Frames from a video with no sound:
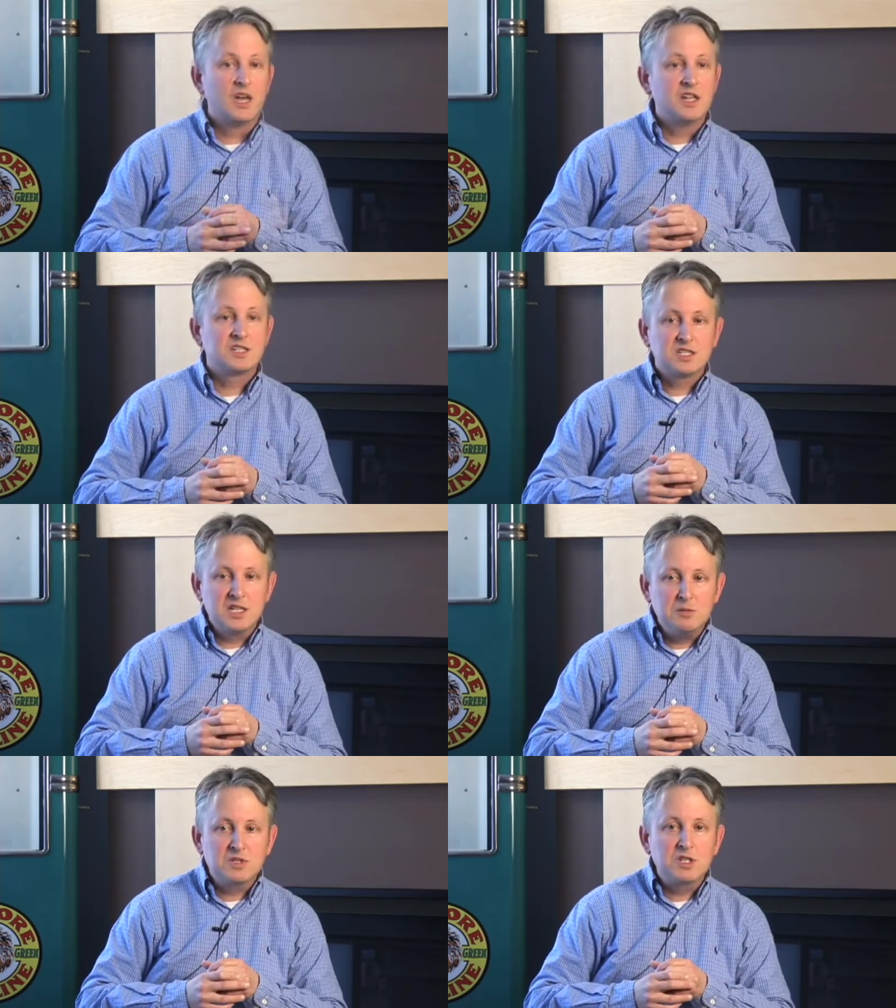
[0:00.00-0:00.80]
It
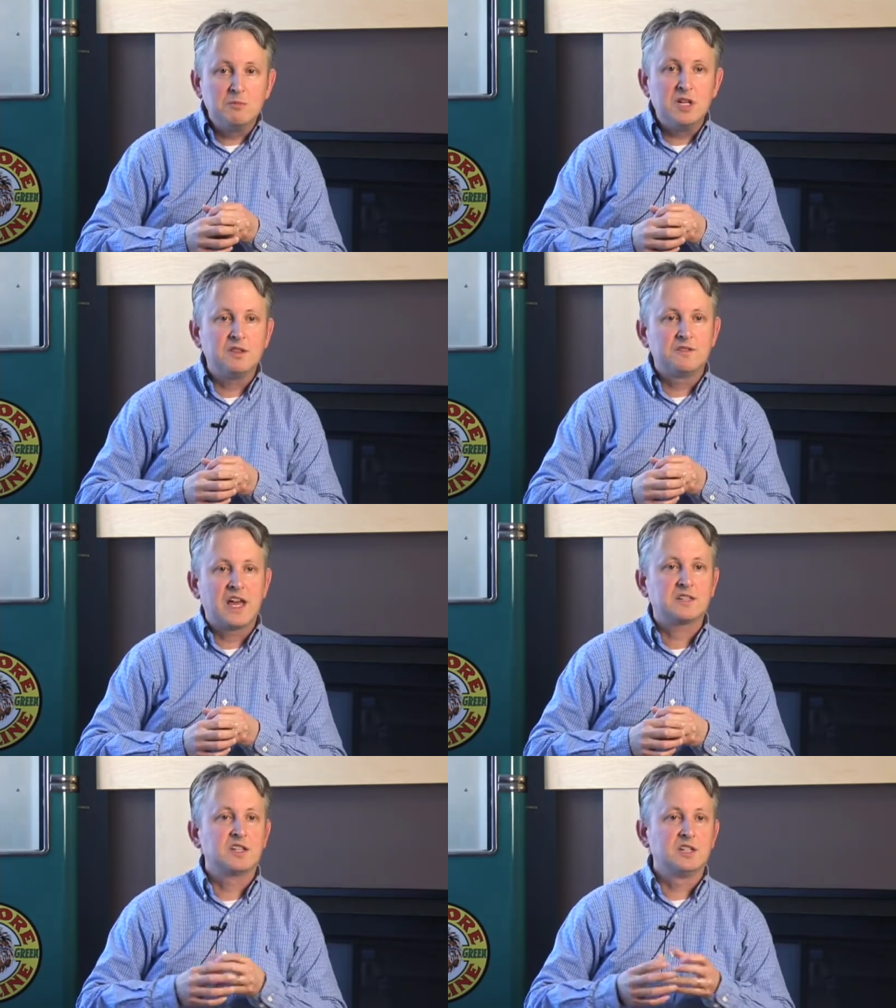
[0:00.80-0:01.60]
seems to me that
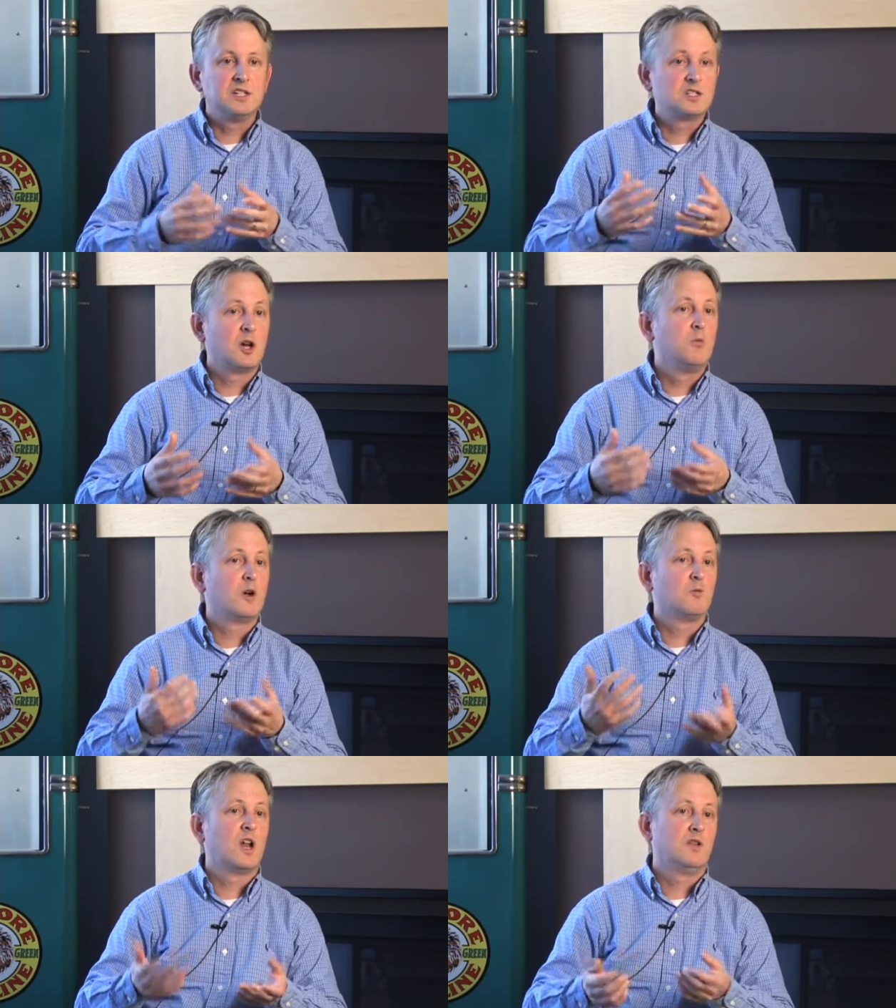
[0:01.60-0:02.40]
that's at least
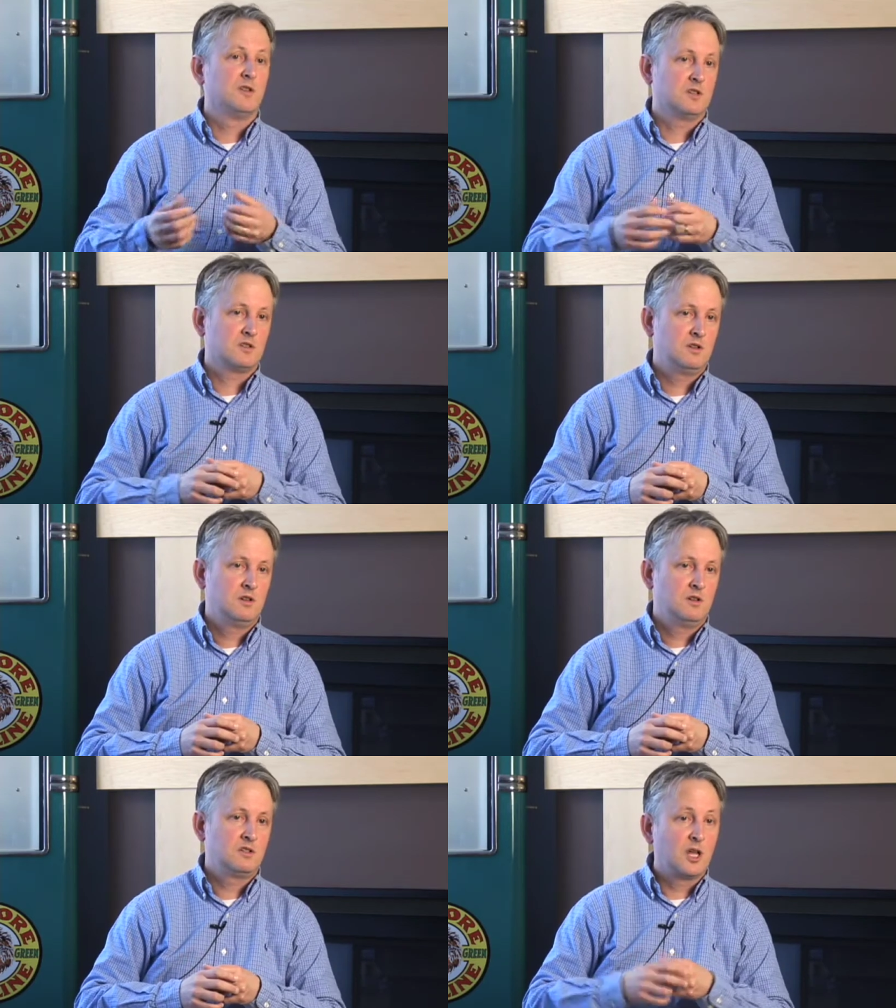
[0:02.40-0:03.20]
somewhat relevant.
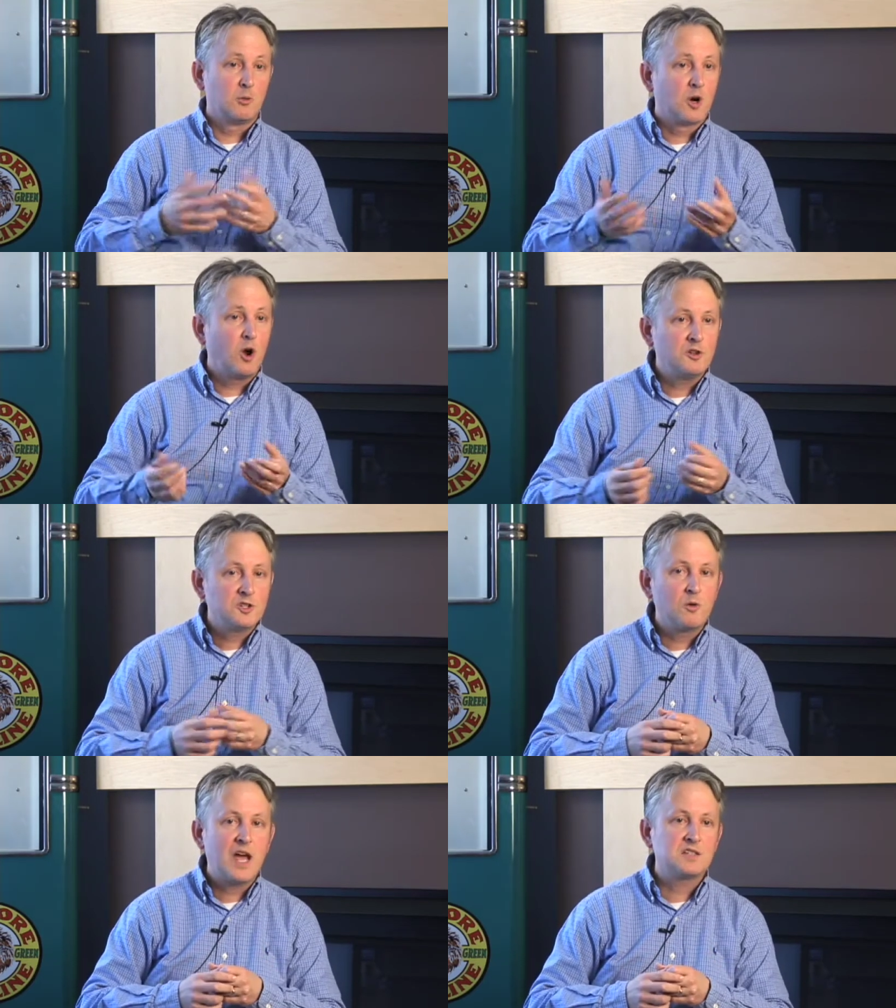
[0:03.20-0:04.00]
Delaware
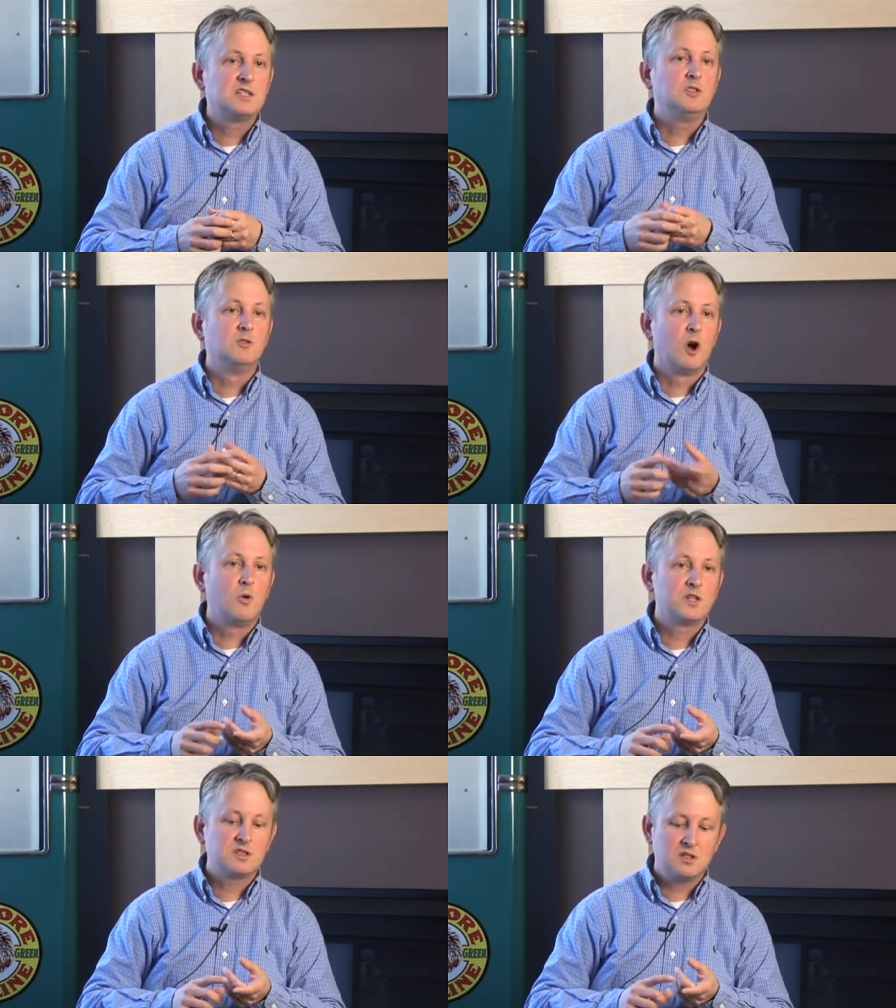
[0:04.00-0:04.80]
also has the
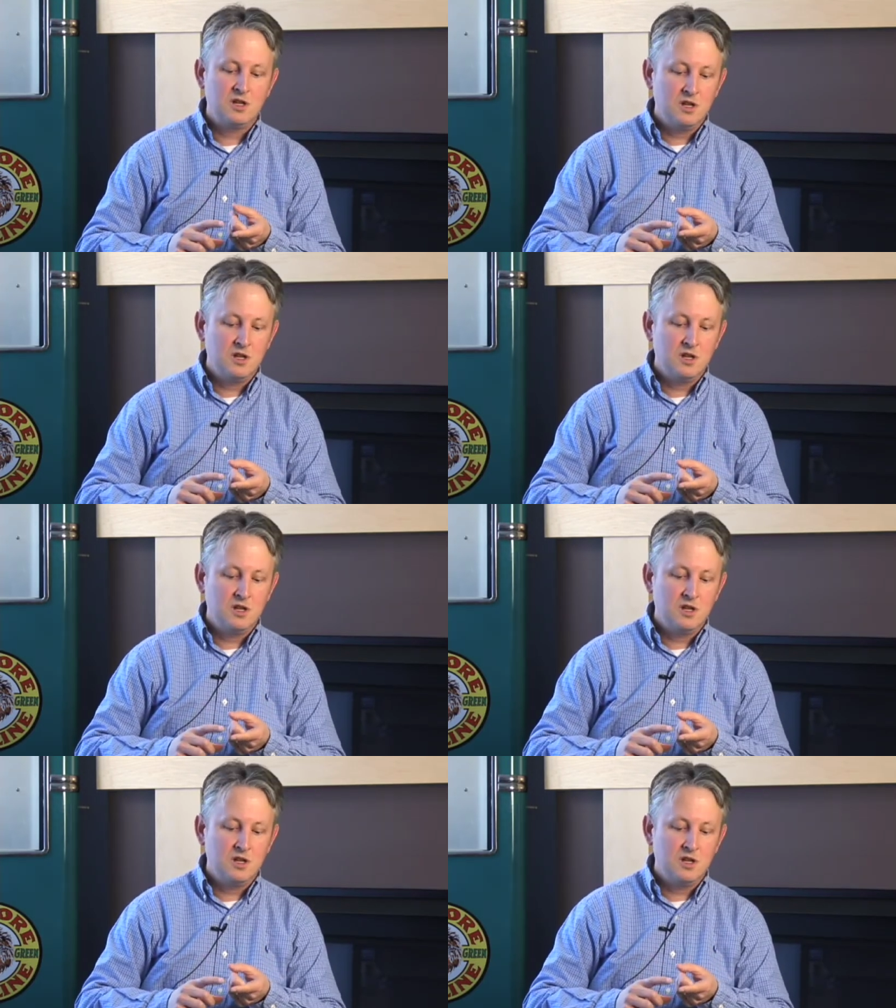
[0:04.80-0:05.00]
lowest